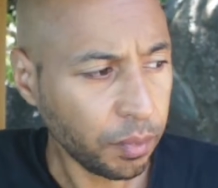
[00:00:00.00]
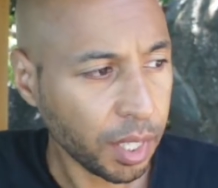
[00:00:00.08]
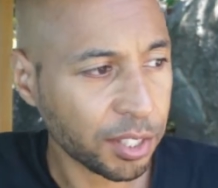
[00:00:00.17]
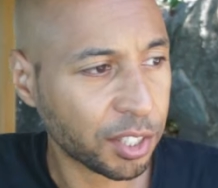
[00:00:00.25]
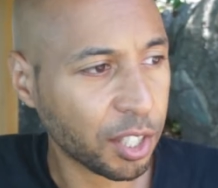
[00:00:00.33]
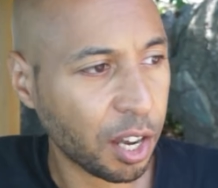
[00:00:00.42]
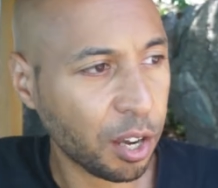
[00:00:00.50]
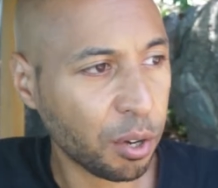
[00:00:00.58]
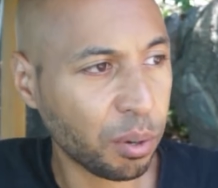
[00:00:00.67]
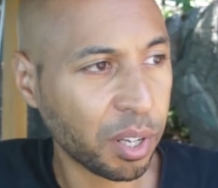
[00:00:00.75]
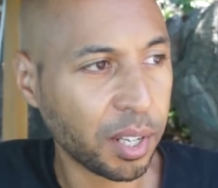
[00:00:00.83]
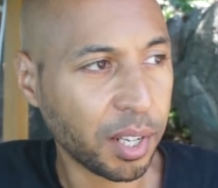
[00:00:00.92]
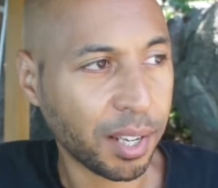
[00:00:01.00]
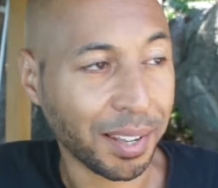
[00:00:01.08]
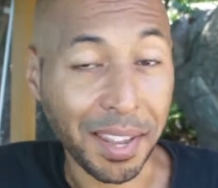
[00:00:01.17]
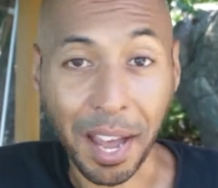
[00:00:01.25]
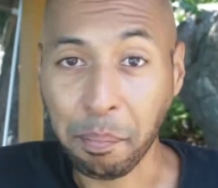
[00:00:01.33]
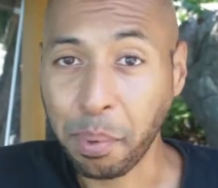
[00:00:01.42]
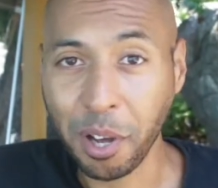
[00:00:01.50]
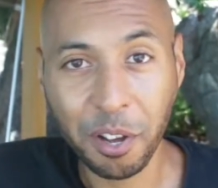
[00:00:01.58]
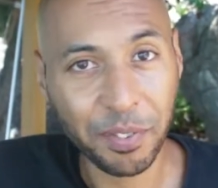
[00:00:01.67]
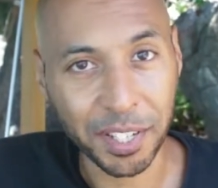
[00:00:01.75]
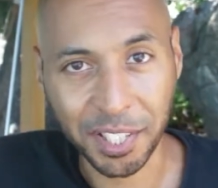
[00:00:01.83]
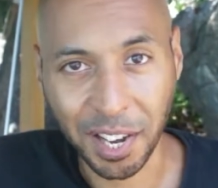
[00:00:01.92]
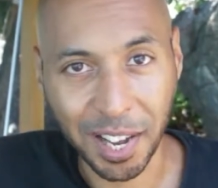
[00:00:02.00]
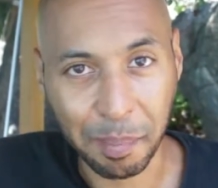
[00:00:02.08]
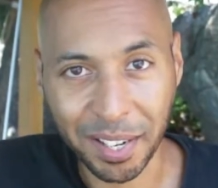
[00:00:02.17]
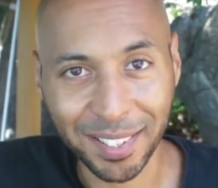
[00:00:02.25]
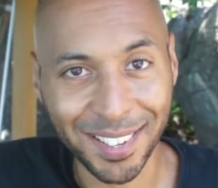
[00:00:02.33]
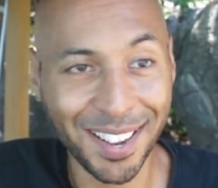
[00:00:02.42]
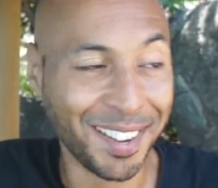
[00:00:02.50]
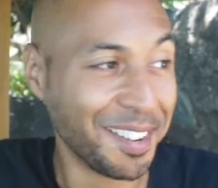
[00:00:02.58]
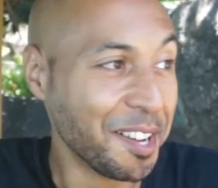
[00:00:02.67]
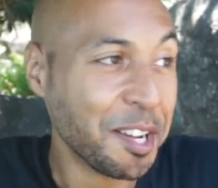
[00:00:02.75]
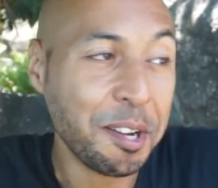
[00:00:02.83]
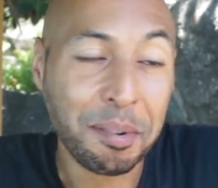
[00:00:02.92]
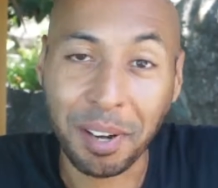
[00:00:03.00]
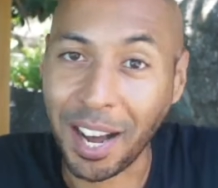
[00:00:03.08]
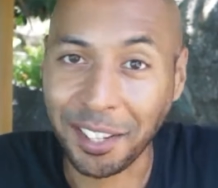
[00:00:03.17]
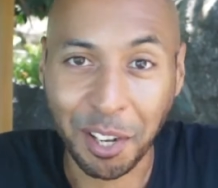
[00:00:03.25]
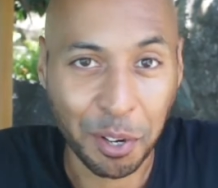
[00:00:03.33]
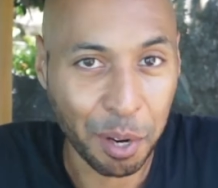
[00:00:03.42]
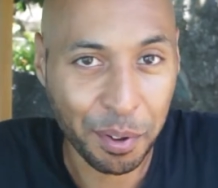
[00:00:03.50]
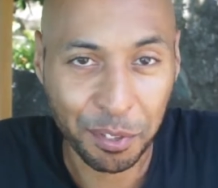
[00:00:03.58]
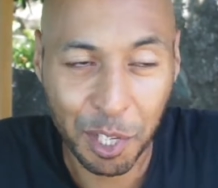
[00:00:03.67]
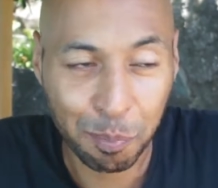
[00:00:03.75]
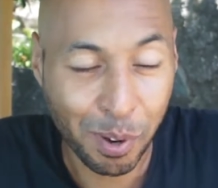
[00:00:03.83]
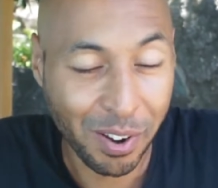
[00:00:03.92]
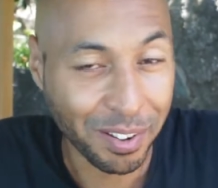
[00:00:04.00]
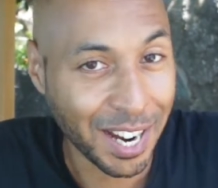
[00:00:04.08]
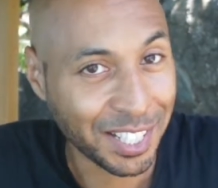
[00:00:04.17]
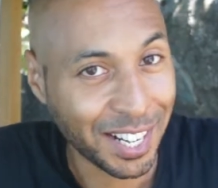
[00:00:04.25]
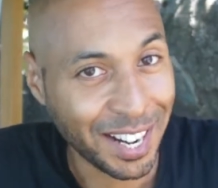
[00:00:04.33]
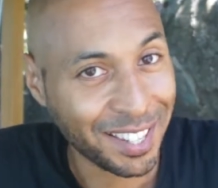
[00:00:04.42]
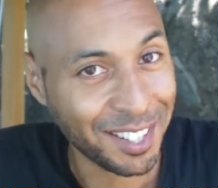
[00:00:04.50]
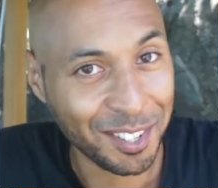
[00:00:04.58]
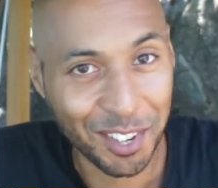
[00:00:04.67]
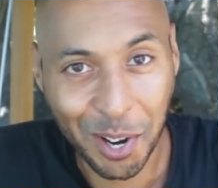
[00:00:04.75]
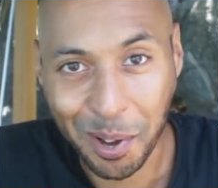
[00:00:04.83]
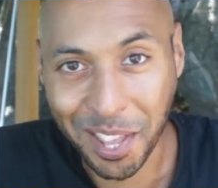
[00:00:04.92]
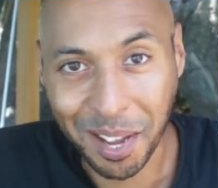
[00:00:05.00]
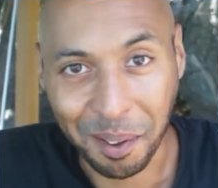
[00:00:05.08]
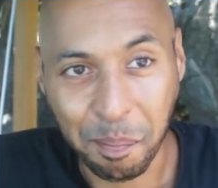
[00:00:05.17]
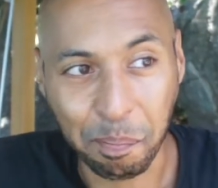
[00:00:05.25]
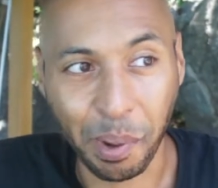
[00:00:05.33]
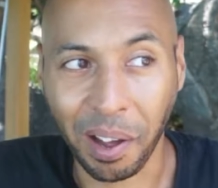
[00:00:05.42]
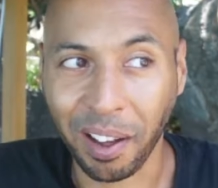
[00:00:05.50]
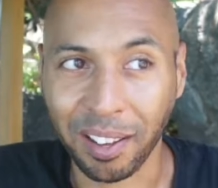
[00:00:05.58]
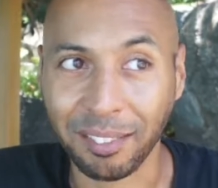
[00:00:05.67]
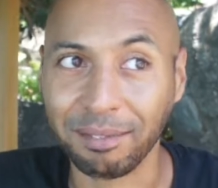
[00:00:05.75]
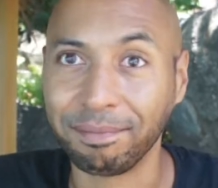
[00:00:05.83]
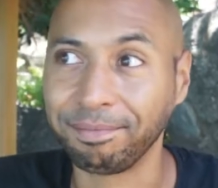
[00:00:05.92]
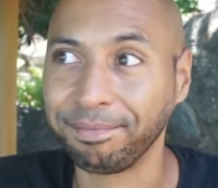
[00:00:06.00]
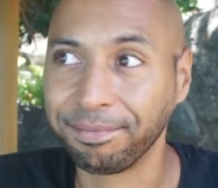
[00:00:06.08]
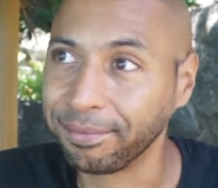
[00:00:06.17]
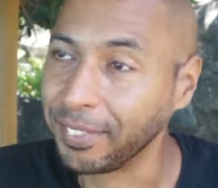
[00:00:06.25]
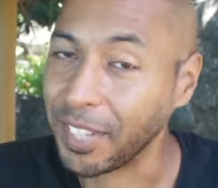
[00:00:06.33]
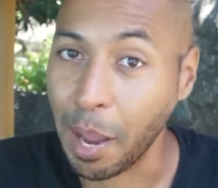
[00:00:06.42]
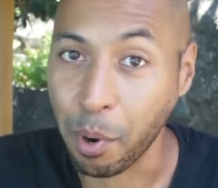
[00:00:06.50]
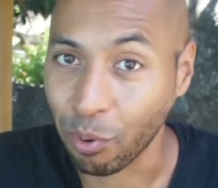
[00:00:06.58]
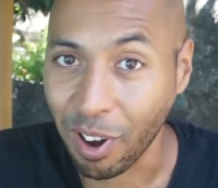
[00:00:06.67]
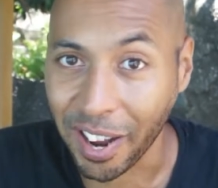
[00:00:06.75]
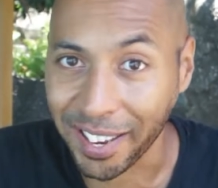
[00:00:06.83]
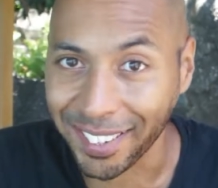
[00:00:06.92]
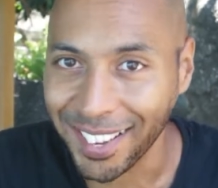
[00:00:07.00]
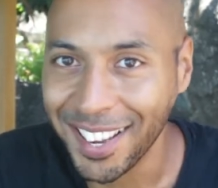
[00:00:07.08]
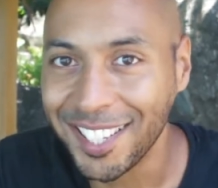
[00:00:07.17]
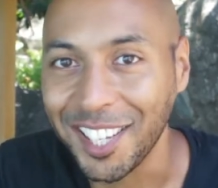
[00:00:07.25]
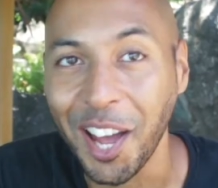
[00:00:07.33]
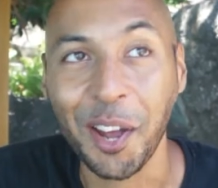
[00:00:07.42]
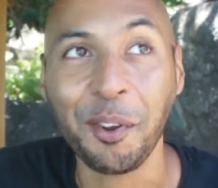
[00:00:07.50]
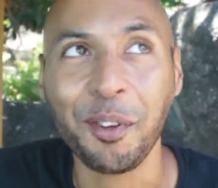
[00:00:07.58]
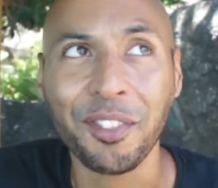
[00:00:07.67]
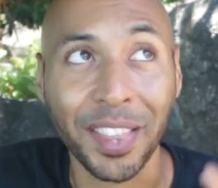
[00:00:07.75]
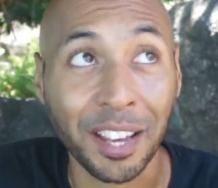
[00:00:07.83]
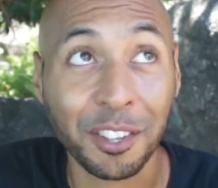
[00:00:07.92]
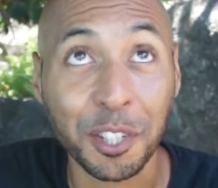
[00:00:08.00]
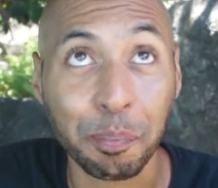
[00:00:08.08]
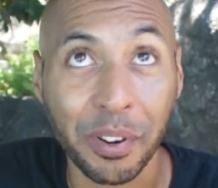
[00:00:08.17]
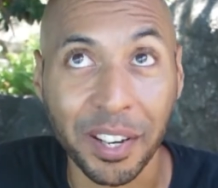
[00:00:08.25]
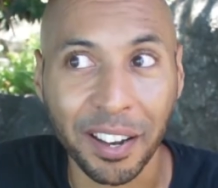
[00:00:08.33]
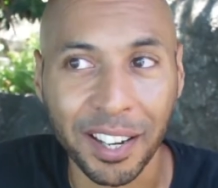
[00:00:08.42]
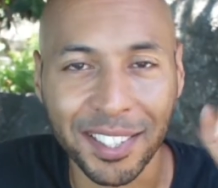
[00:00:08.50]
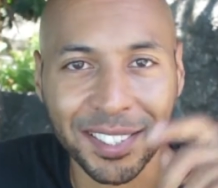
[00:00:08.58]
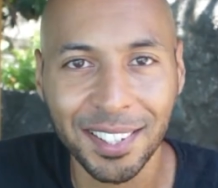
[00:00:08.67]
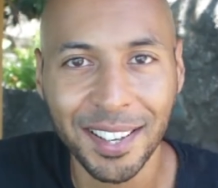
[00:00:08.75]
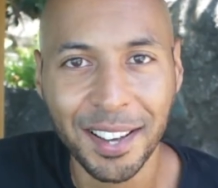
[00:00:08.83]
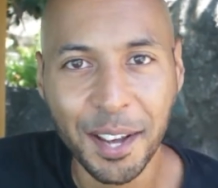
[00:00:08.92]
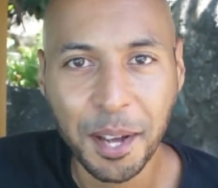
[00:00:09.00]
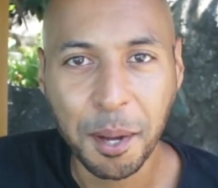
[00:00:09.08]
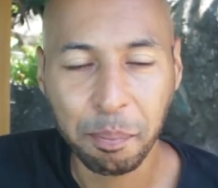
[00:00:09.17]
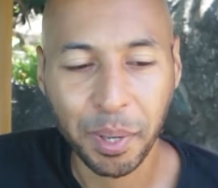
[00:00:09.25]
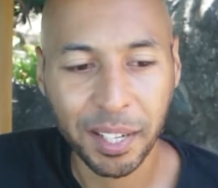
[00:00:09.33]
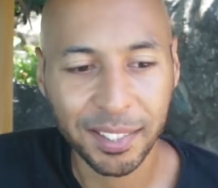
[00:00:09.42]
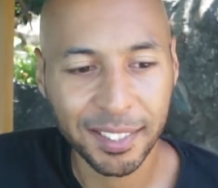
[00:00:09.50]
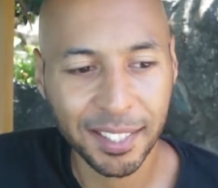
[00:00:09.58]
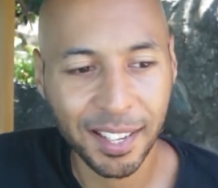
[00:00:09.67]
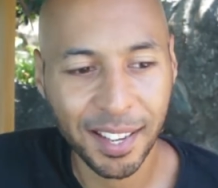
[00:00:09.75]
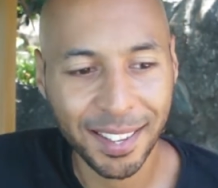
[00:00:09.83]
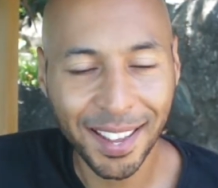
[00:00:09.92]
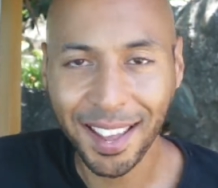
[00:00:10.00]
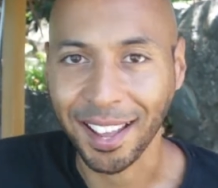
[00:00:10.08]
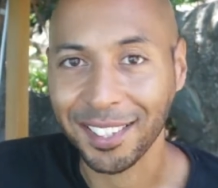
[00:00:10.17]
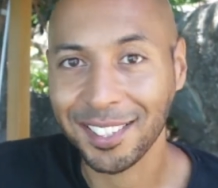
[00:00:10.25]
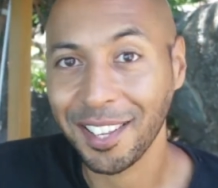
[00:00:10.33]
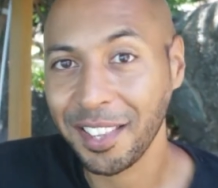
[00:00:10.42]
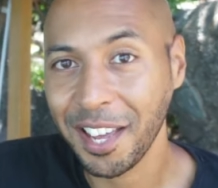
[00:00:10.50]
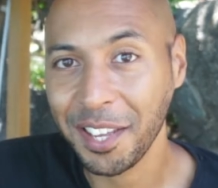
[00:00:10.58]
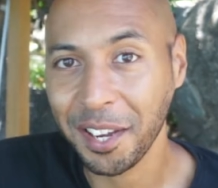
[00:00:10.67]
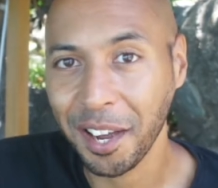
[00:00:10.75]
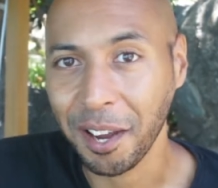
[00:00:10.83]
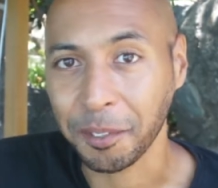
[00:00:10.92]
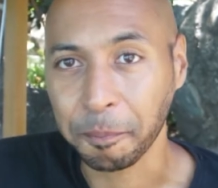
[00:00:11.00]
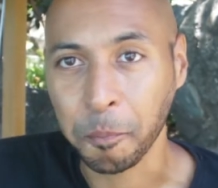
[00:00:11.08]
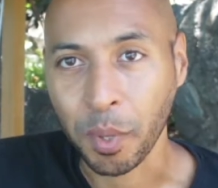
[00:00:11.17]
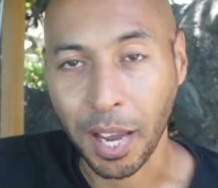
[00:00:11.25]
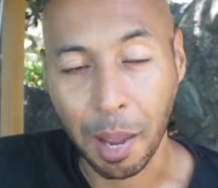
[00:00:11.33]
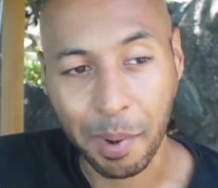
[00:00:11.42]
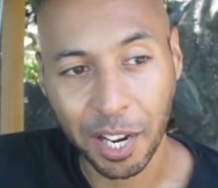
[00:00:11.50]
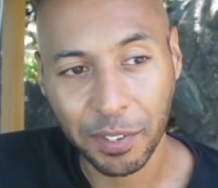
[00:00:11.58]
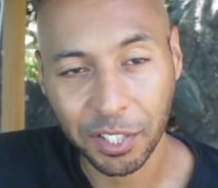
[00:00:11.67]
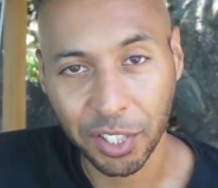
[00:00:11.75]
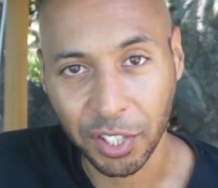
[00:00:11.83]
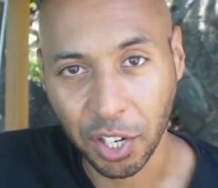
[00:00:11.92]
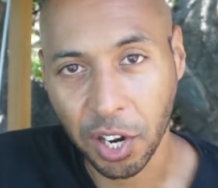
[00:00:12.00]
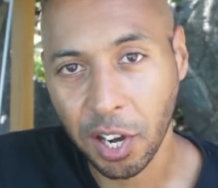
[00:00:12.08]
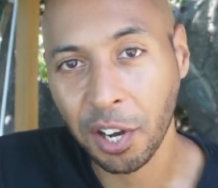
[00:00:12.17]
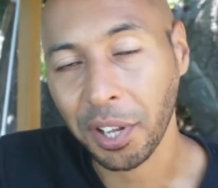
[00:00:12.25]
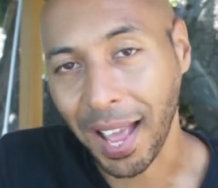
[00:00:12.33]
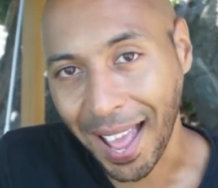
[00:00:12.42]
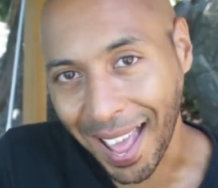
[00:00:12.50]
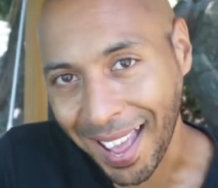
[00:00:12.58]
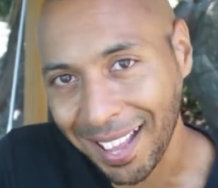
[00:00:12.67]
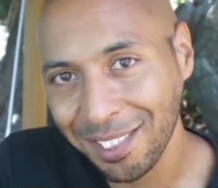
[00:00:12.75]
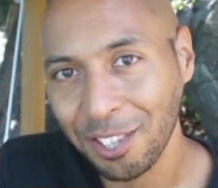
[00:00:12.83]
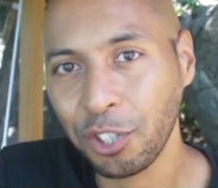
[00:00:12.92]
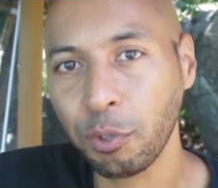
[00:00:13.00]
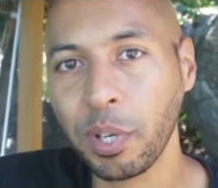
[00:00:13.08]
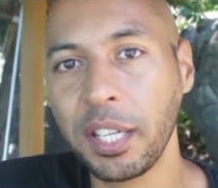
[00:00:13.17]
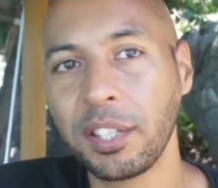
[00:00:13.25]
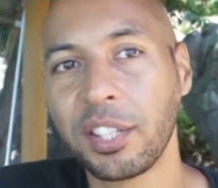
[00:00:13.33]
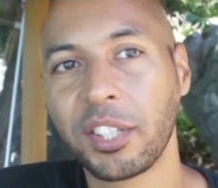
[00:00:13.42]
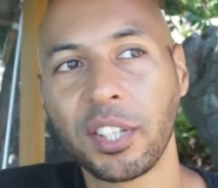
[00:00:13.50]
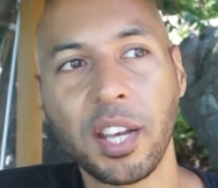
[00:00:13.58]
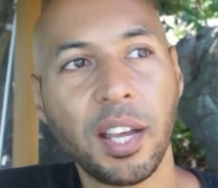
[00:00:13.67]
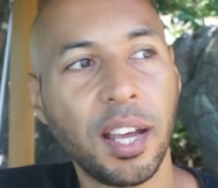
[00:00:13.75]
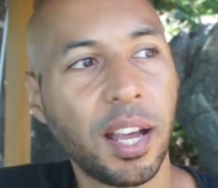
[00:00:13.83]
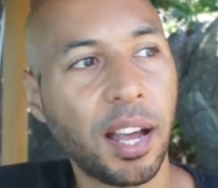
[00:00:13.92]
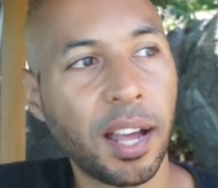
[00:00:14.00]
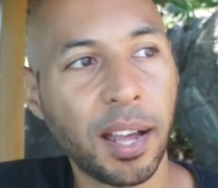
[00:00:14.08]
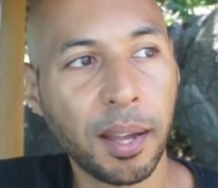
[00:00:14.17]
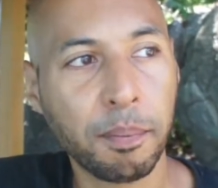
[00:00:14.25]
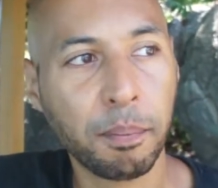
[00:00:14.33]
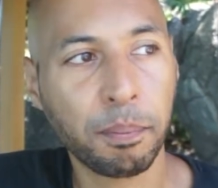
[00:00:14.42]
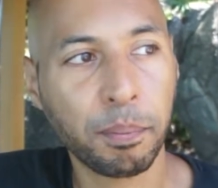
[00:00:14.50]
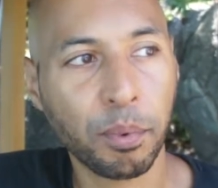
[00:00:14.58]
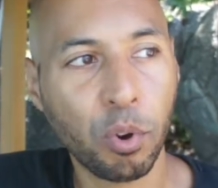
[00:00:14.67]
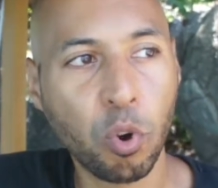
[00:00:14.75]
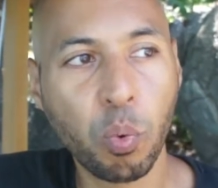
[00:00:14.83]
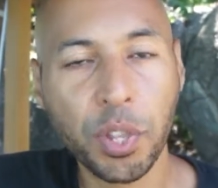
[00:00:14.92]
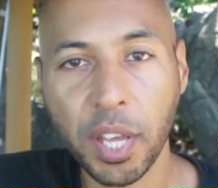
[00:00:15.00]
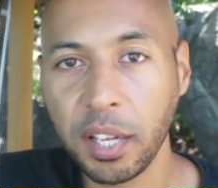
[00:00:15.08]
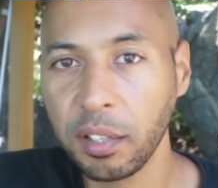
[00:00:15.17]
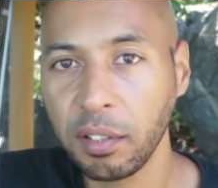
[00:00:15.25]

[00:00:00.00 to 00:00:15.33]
So yeah, perfect timing. I don't know if these spirit guides had anything to do with it, but they were right. So thank you, spirit guides. But yeah, so there you go. I manifested the card and the sweets, all within